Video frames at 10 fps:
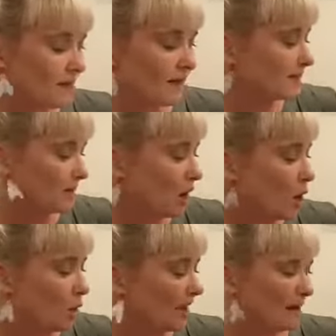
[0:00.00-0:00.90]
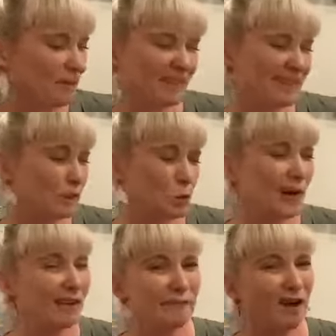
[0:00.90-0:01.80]
There's a whole heap. I think there's
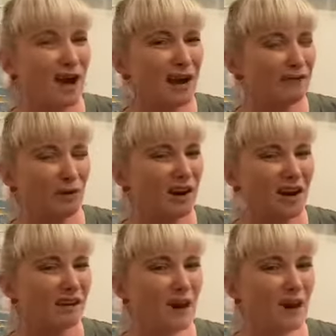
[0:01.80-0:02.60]
25, or I